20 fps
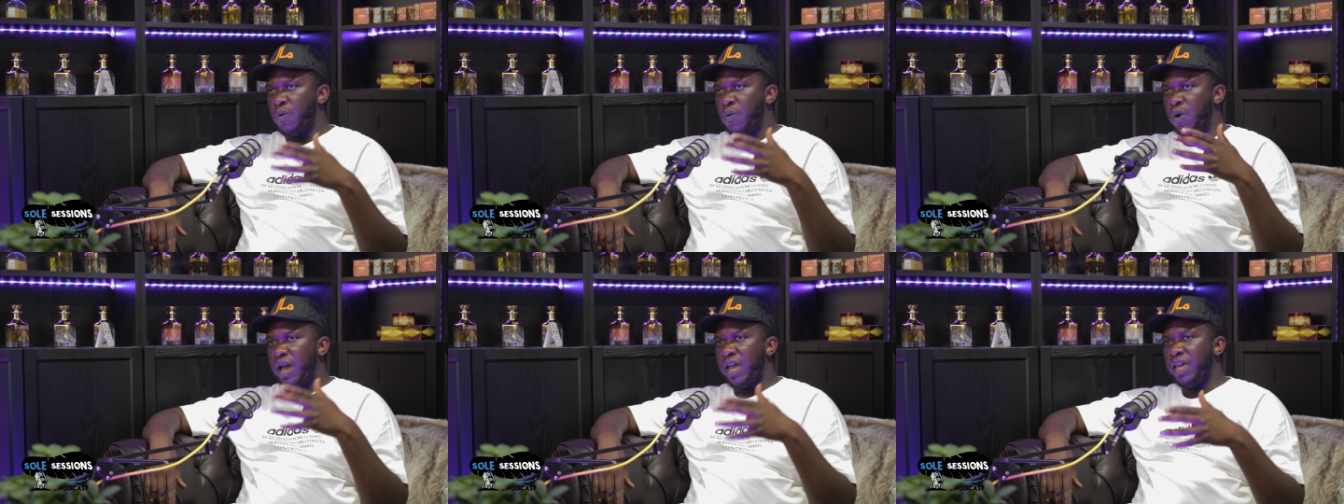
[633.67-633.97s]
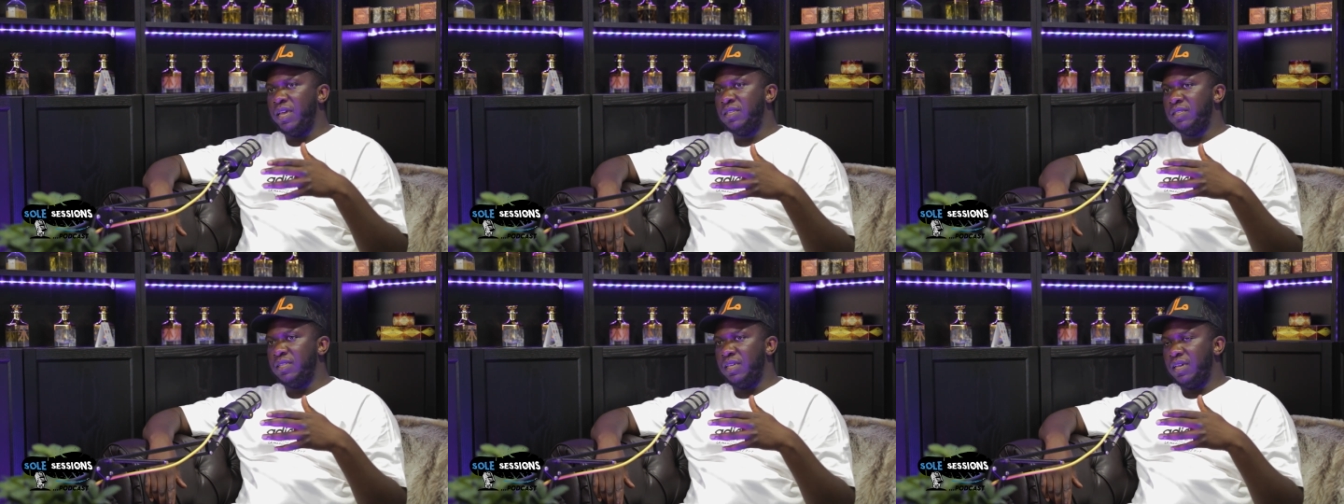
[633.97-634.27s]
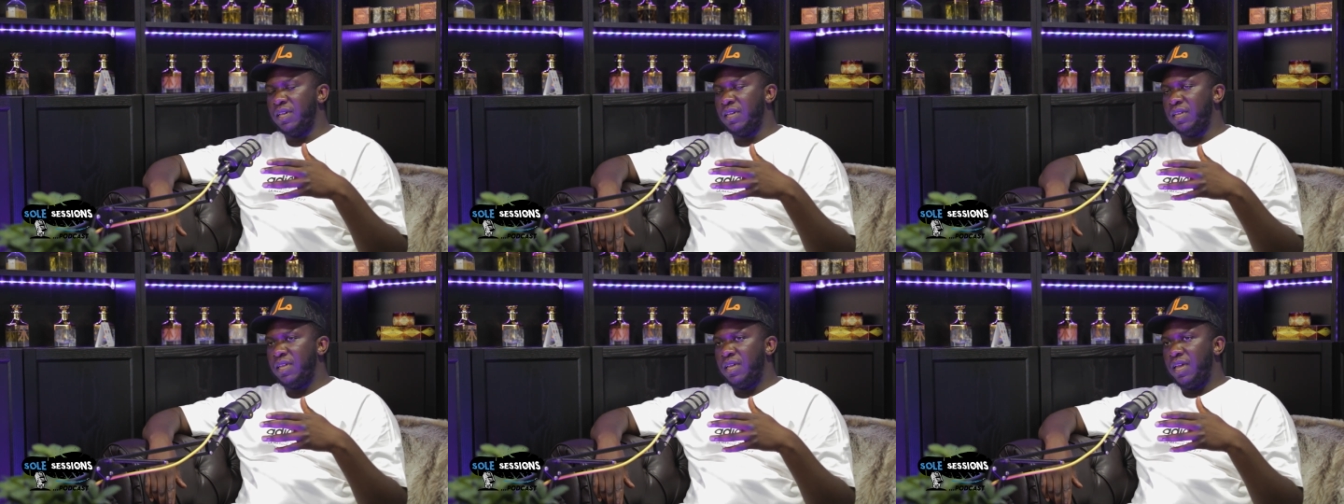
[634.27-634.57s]
why is
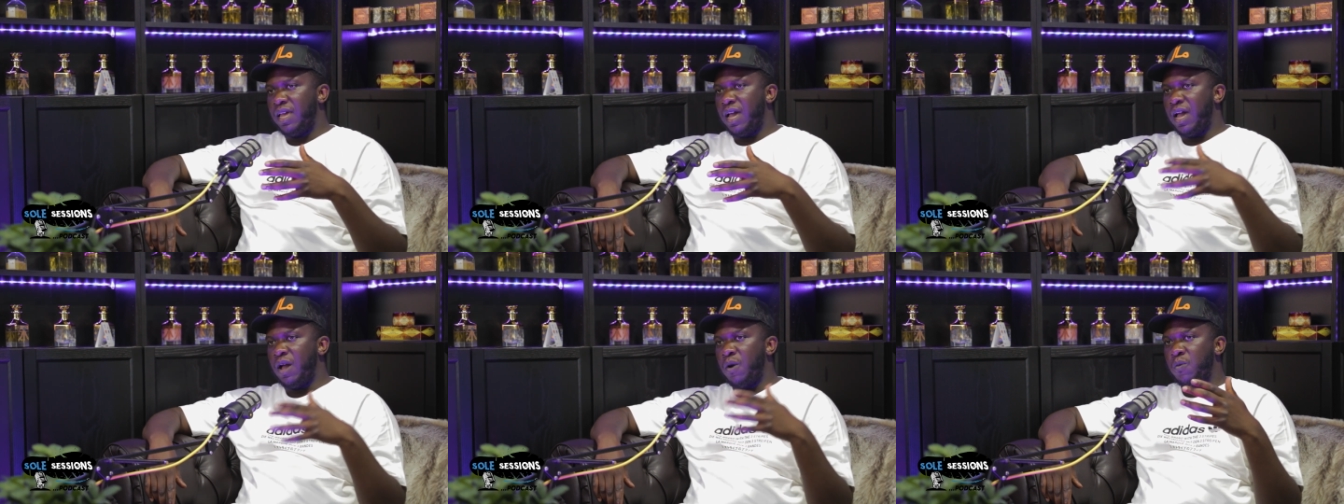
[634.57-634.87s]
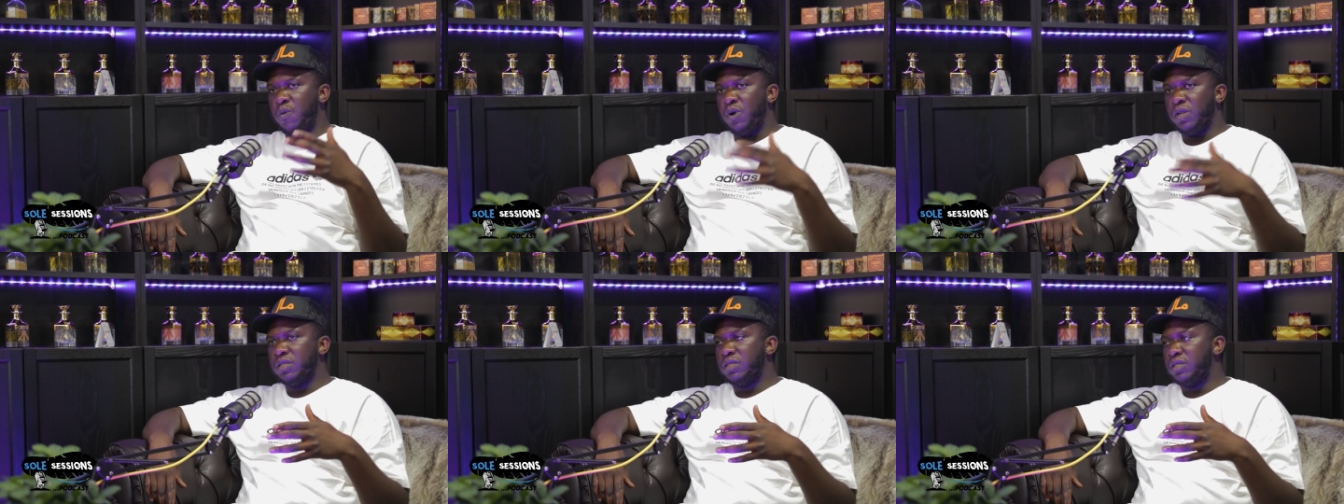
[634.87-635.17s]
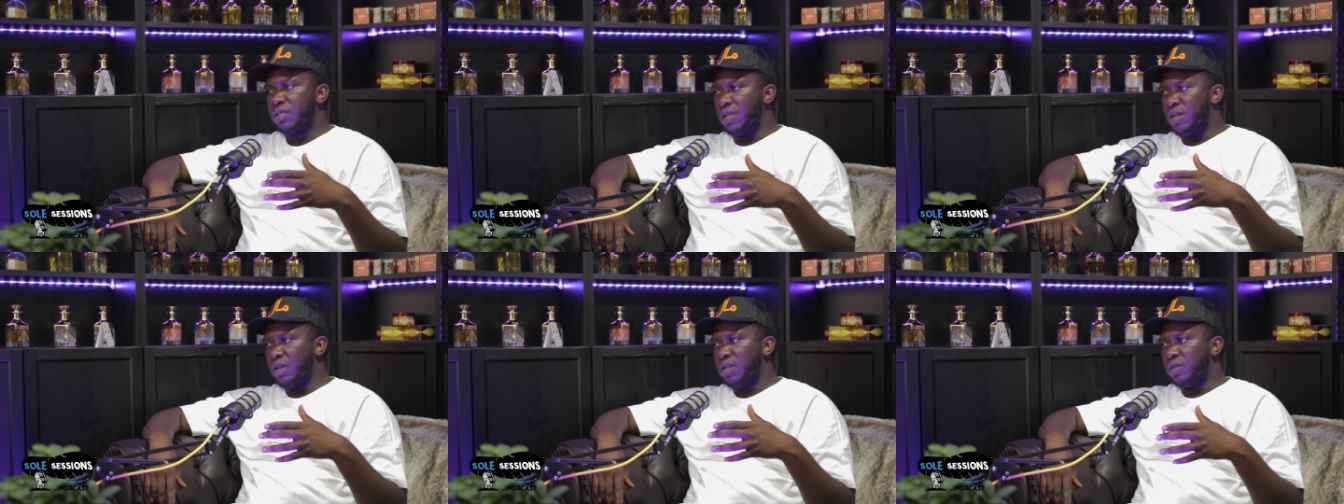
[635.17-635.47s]
it at one
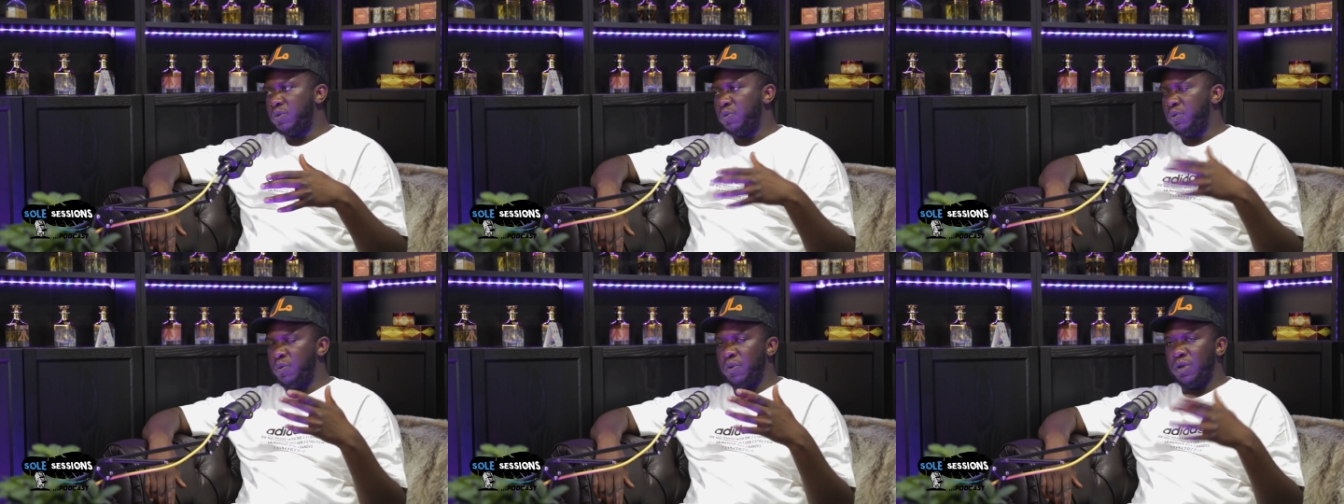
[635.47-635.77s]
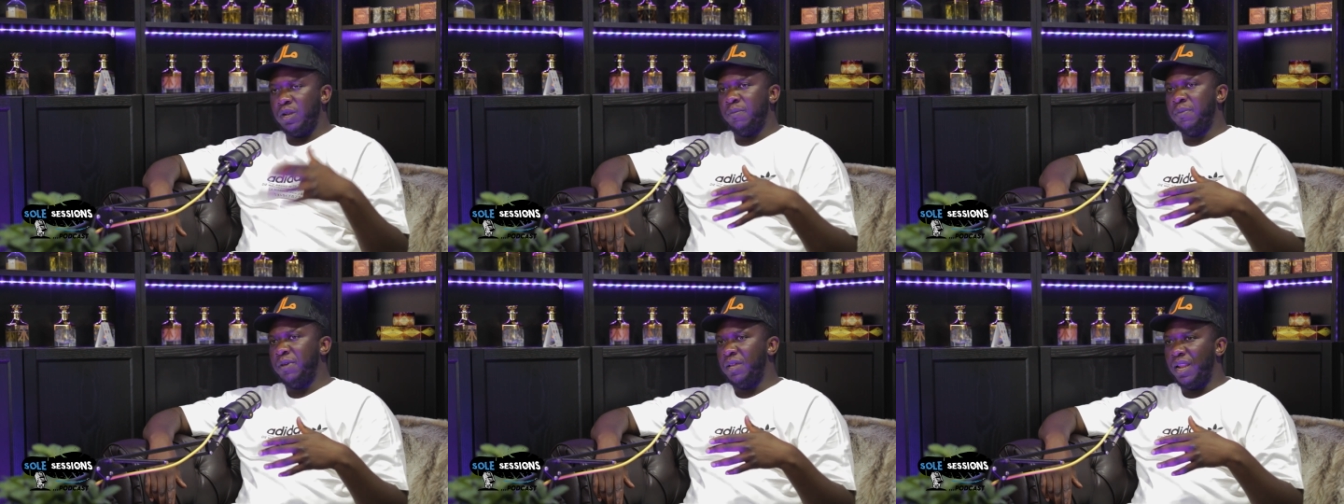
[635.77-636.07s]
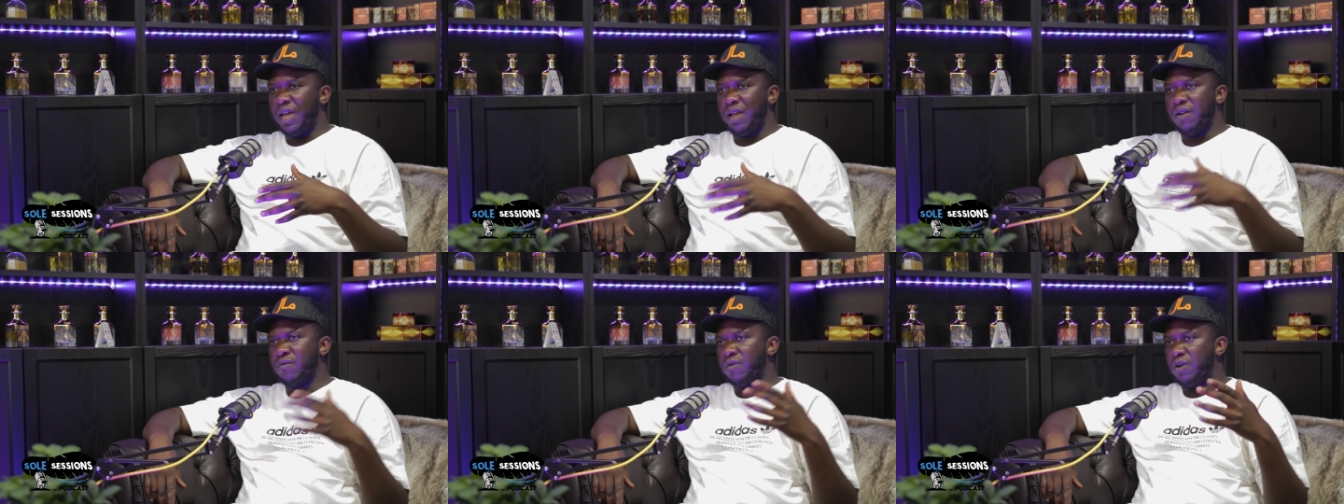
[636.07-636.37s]
stance we want to be
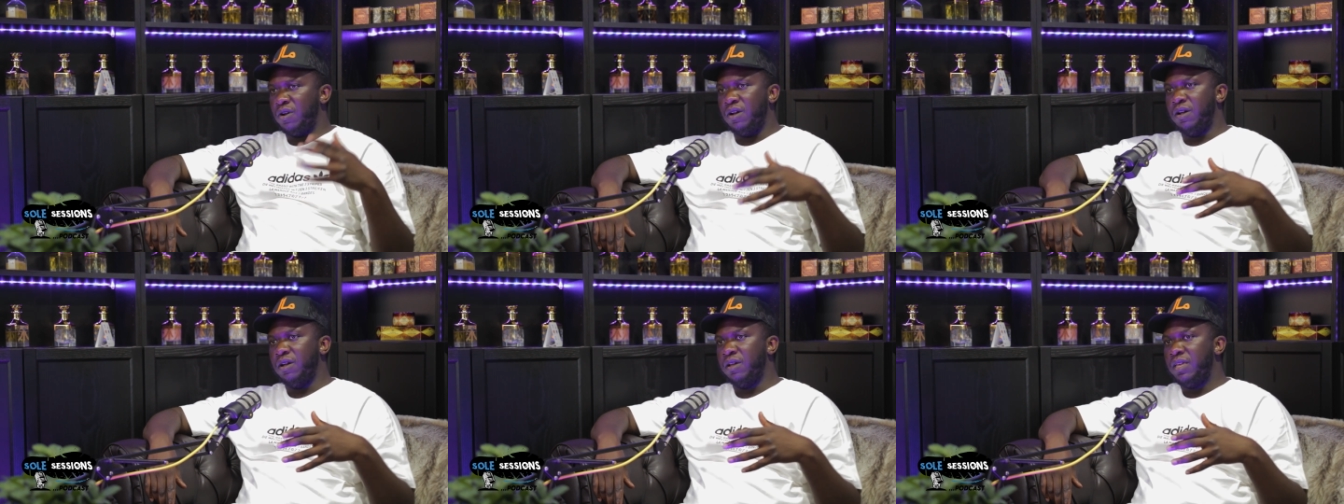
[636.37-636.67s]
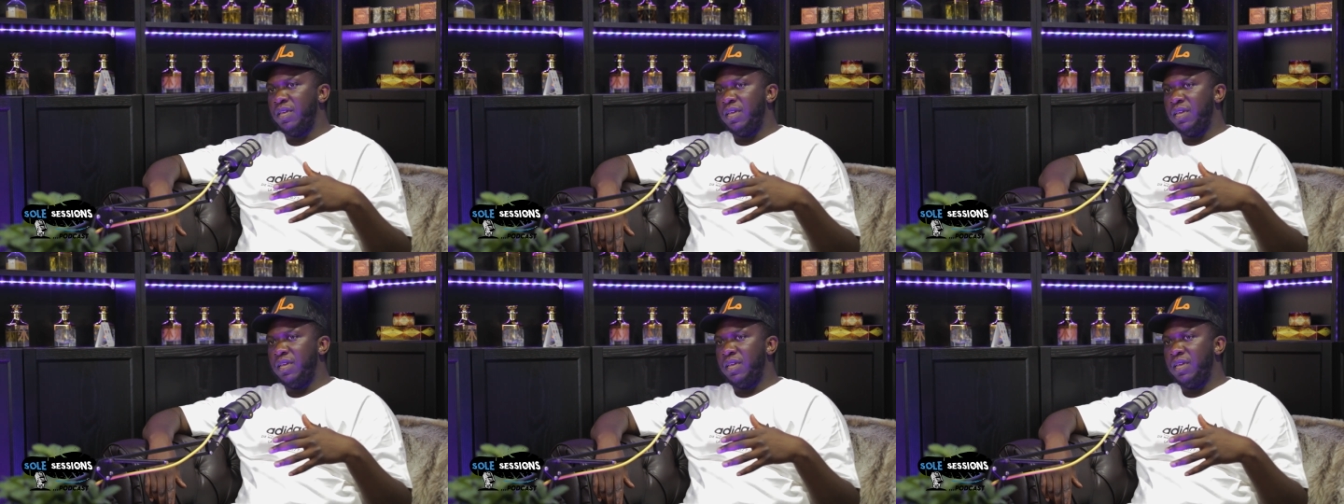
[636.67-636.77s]
like, rah,